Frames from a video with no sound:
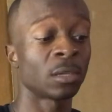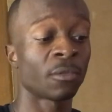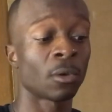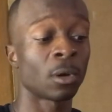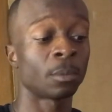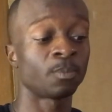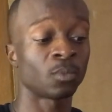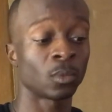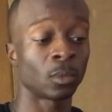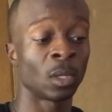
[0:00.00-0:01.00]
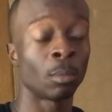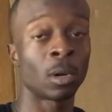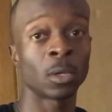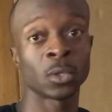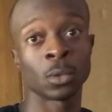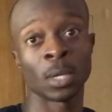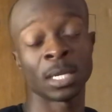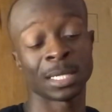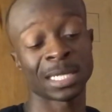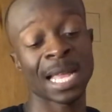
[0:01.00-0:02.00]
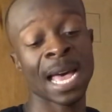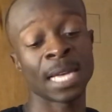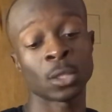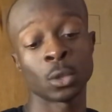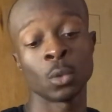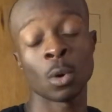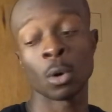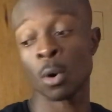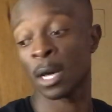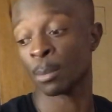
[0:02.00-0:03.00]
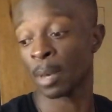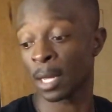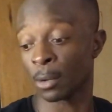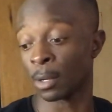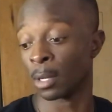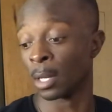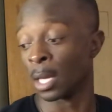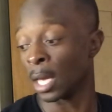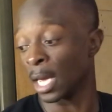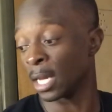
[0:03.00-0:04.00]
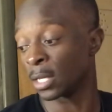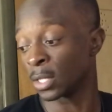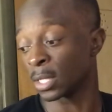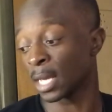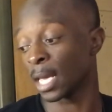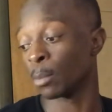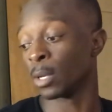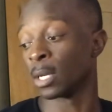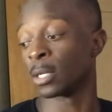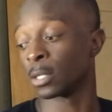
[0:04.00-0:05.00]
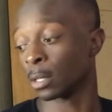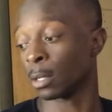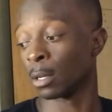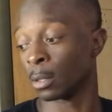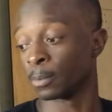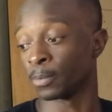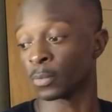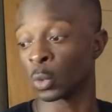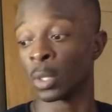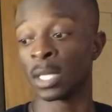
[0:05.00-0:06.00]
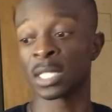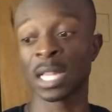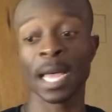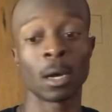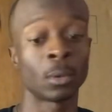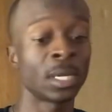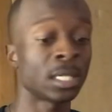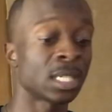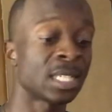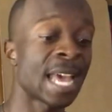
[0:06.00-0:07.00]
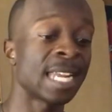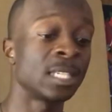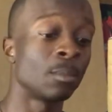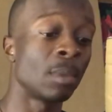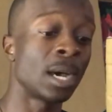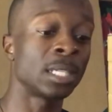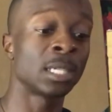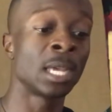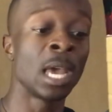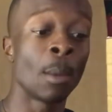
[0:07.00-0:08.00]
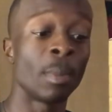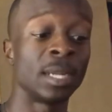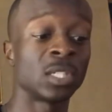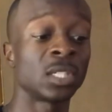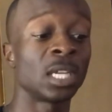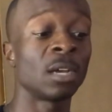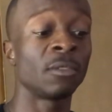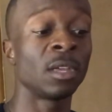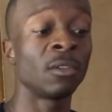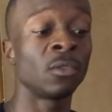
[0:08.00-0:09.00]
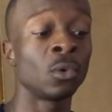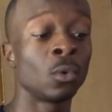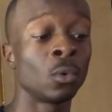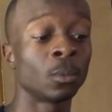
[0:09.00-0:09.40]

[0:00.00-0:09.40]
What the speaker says: from the muzzle and the slide, so you won't go out of battery. And it's the same as with this light on this. It's not as much, but it still gives you